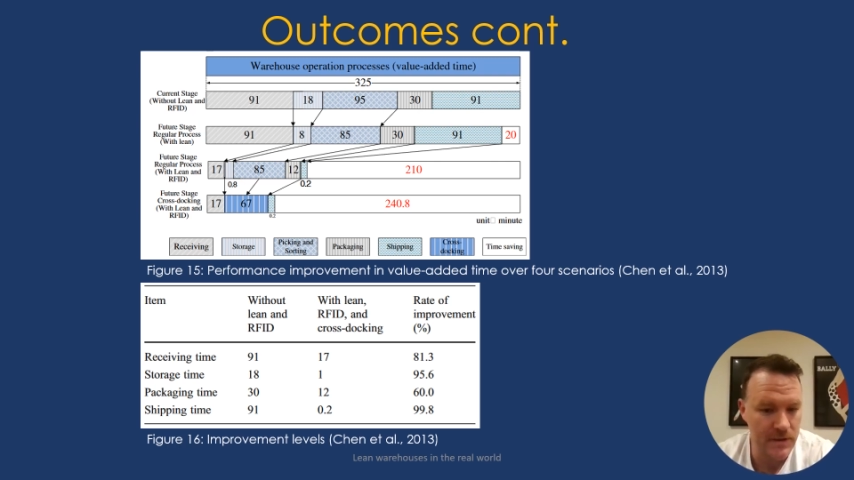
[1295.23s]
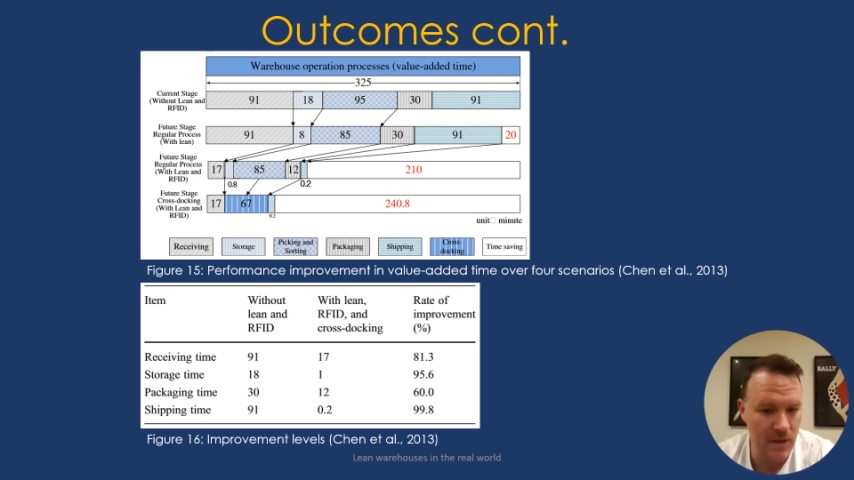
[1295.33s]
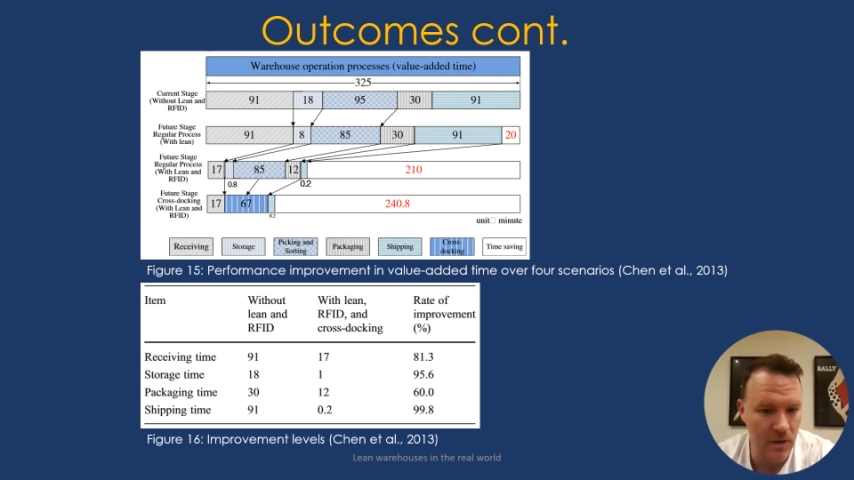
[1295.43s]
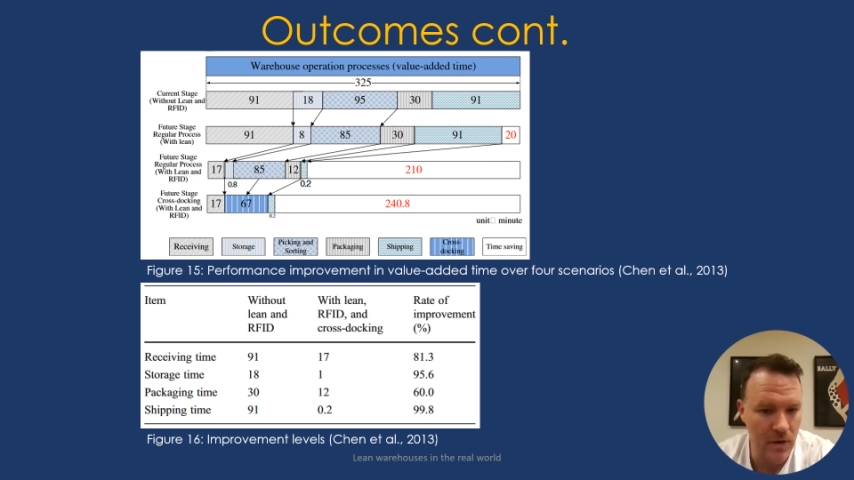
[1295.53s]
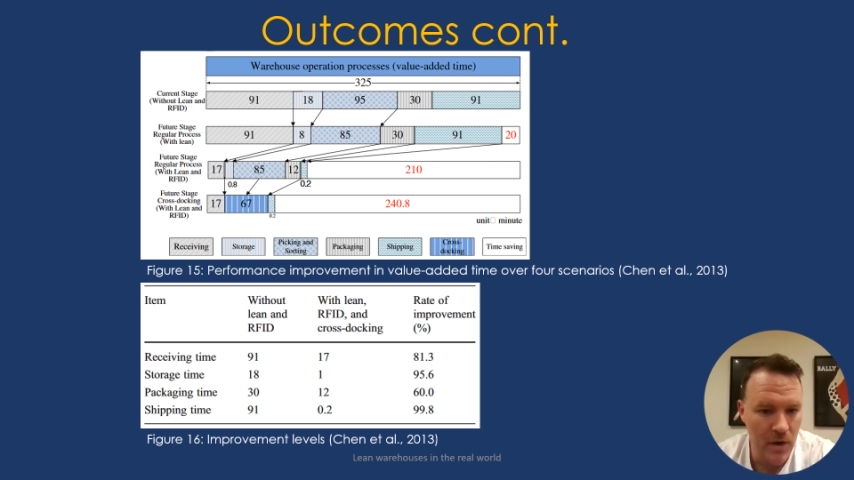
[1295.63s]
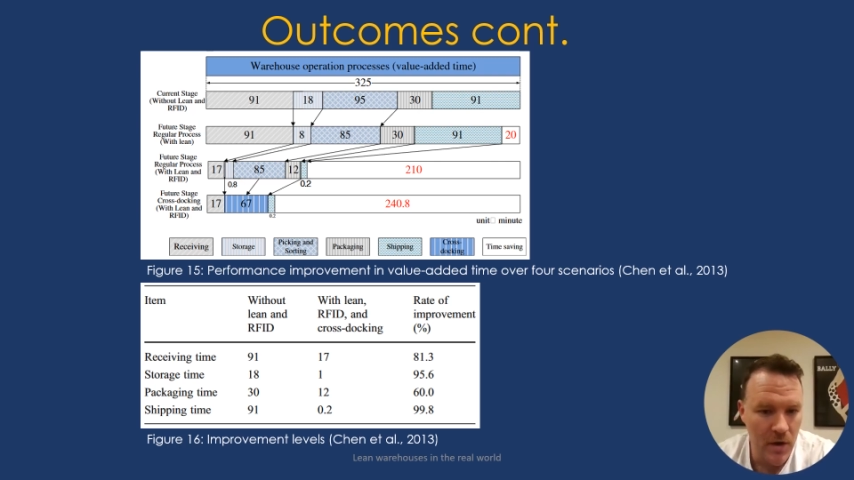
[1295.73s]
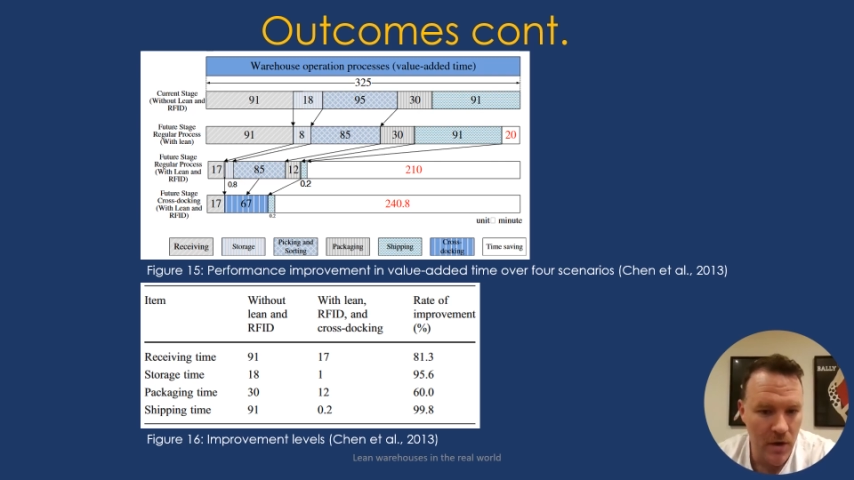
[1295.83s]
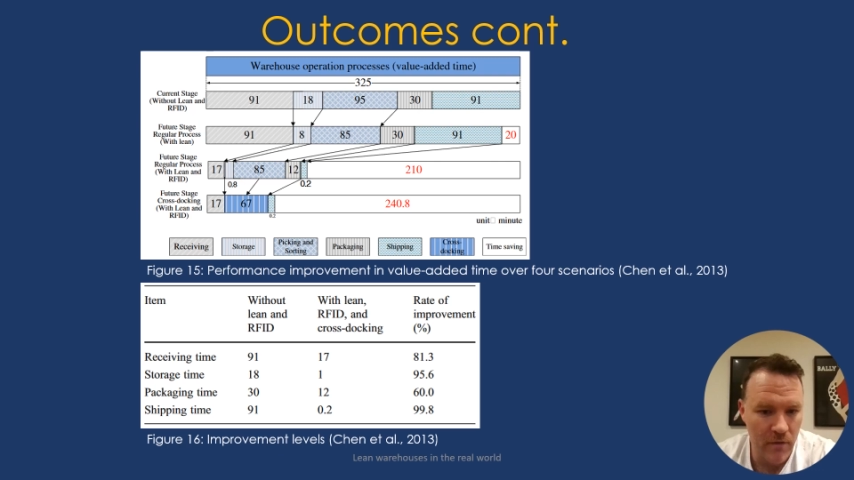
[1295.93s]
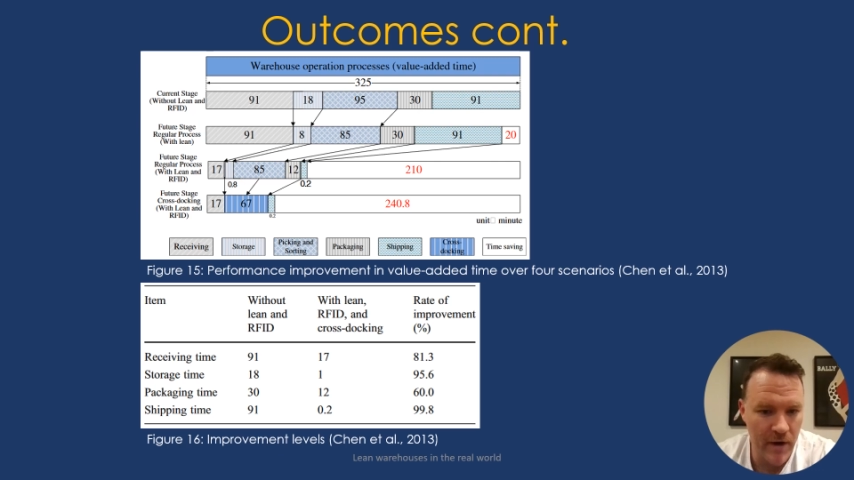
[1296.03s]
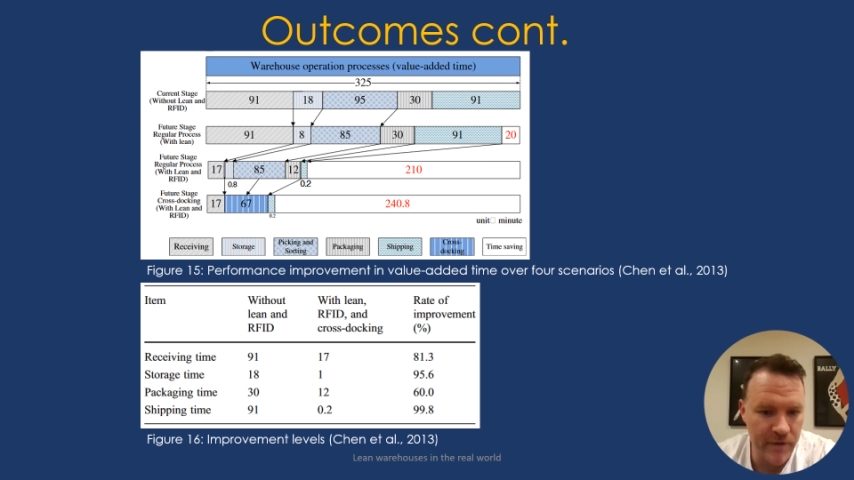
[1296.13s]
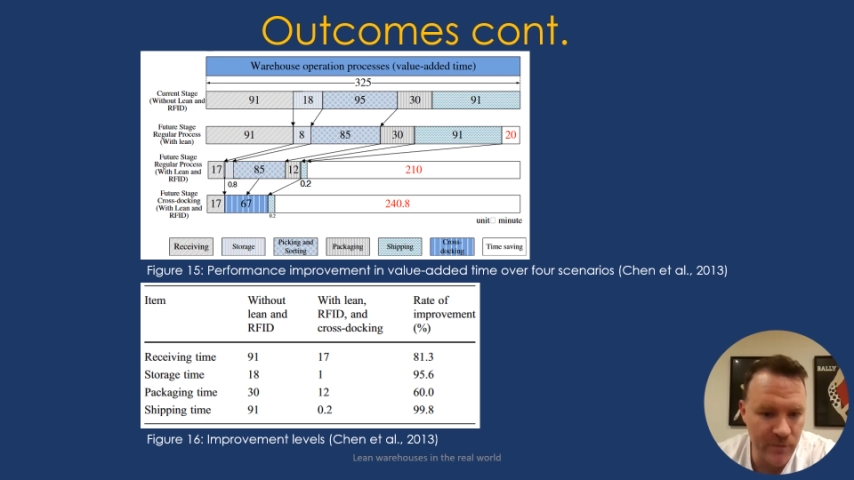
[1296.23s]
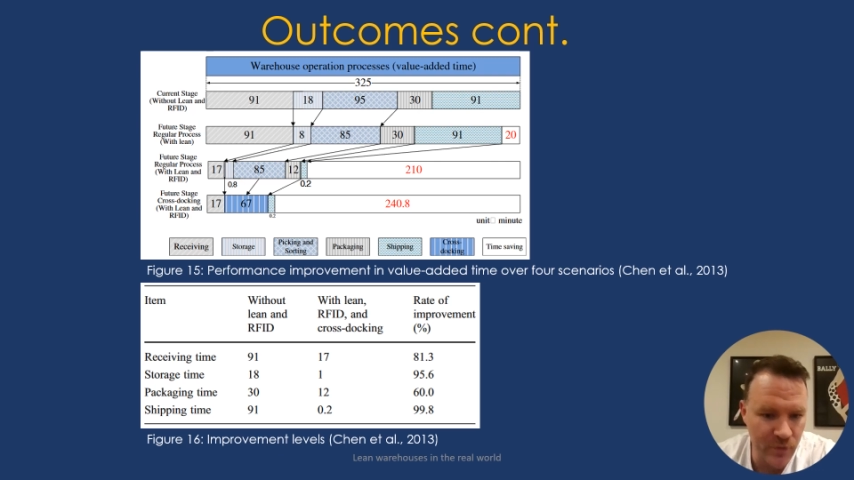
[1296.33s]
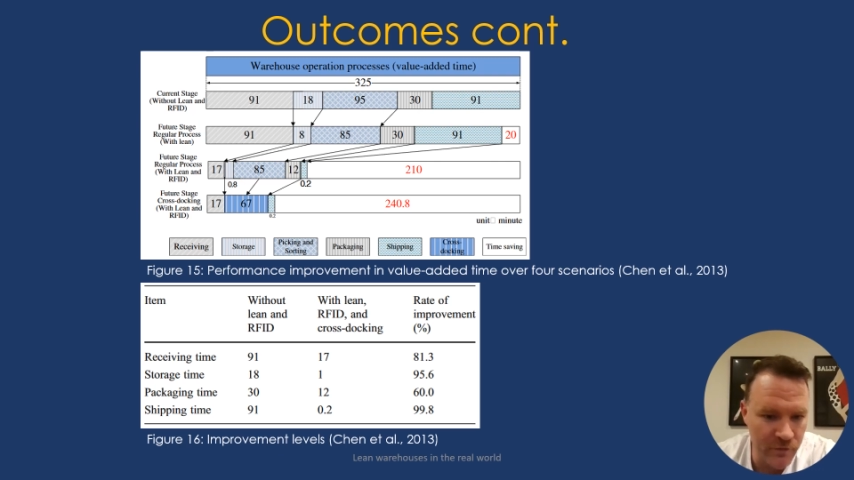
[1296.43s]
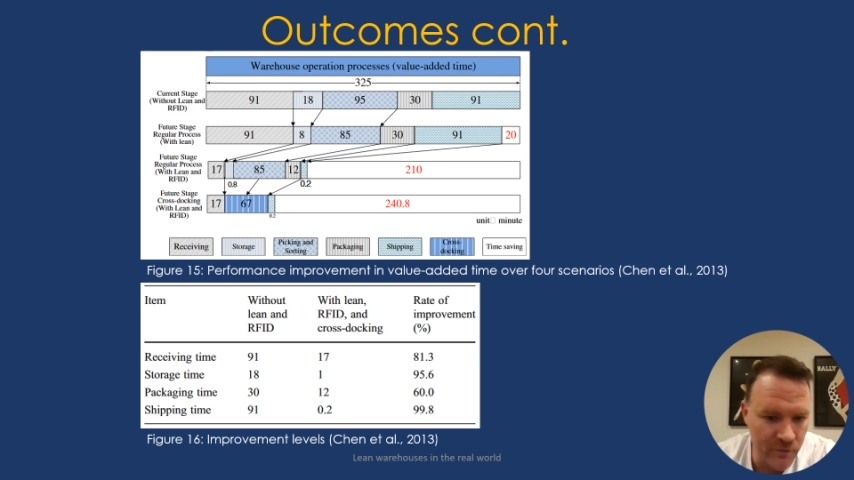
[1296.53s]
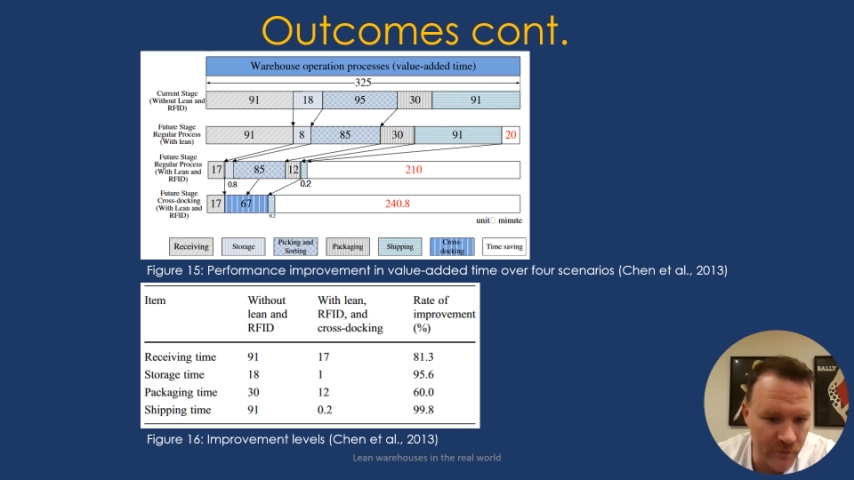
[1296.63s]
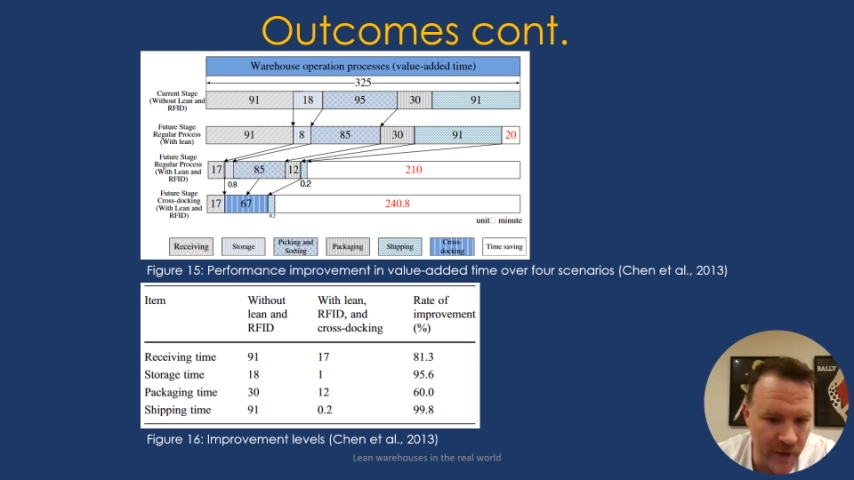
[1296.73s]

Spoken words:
So a rate of improvement